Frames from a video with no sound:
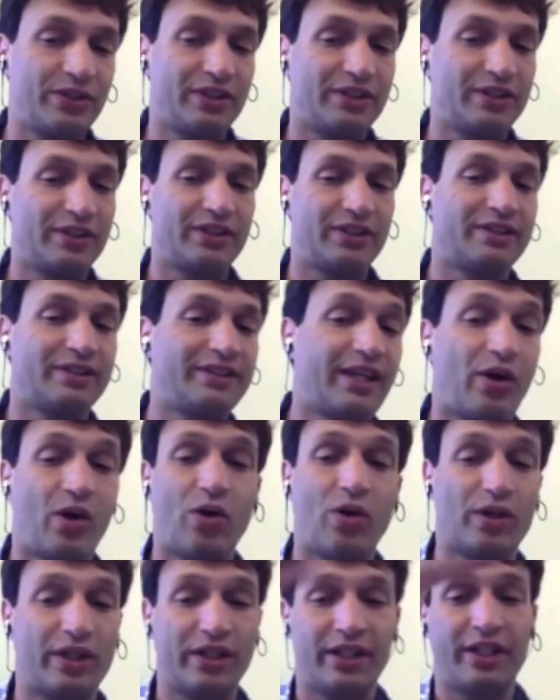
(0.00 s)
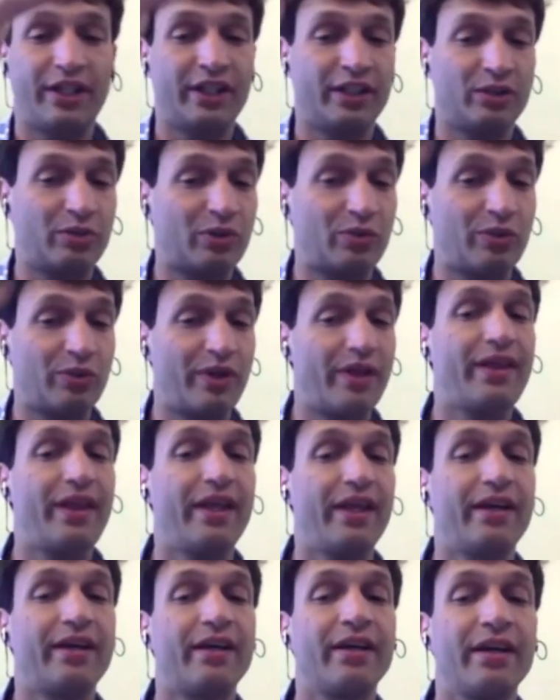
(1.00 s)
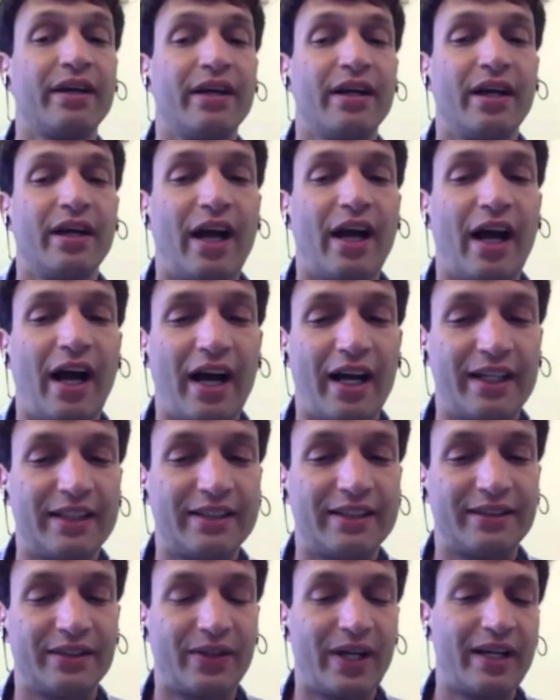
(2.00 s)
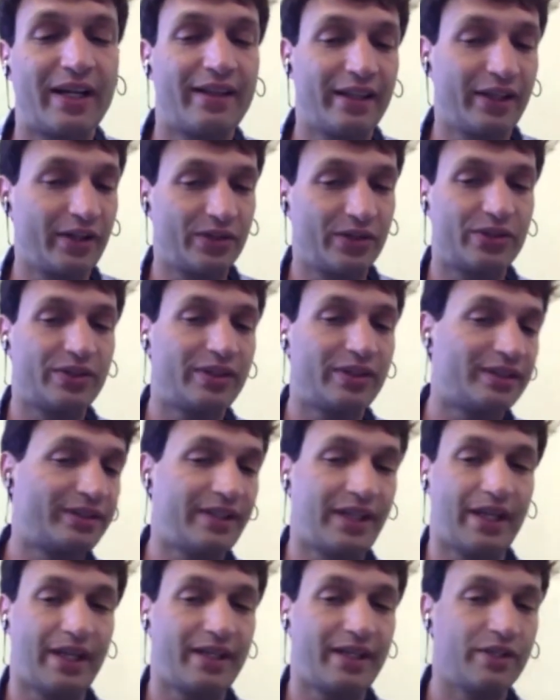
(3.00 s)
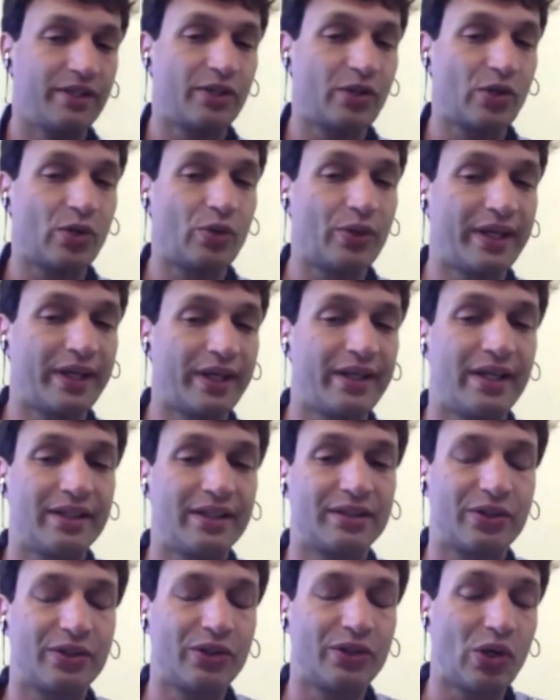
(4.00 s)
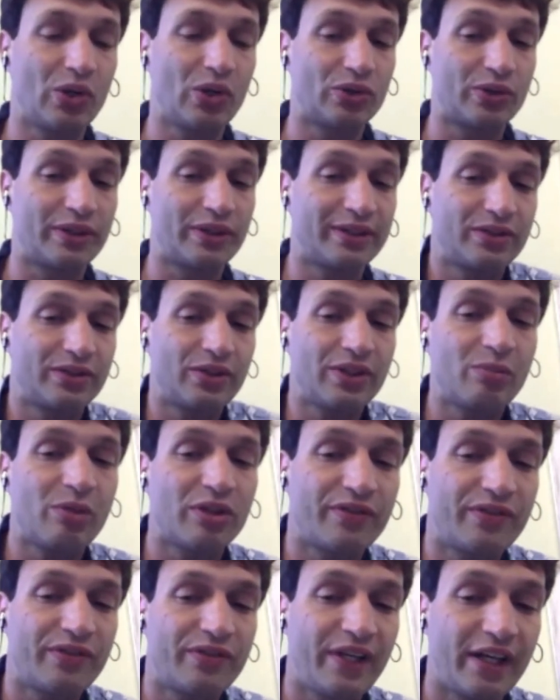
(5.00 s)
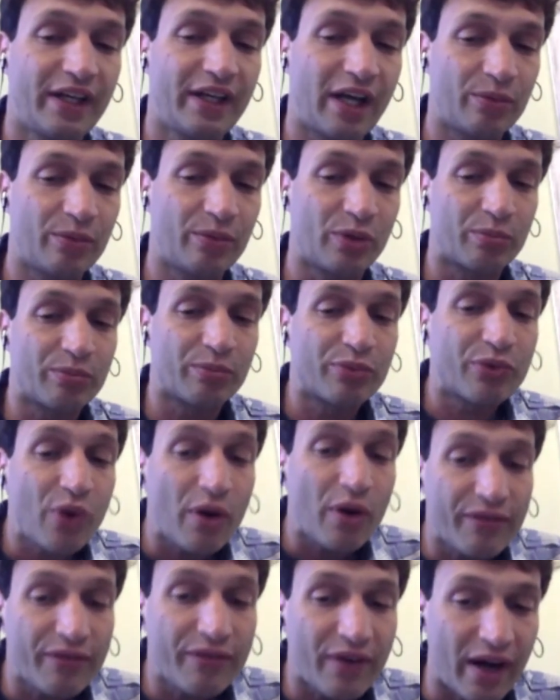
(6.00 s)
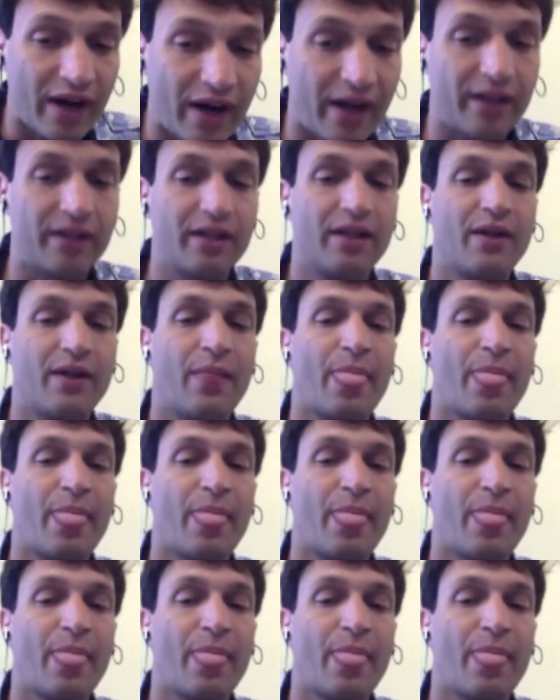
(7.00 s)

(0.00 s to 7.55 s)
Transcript: You're just going to say, oh, here's what we think uh, is the right thing. You should just say, you know, quick yes or no. So this is not about filling up your profile.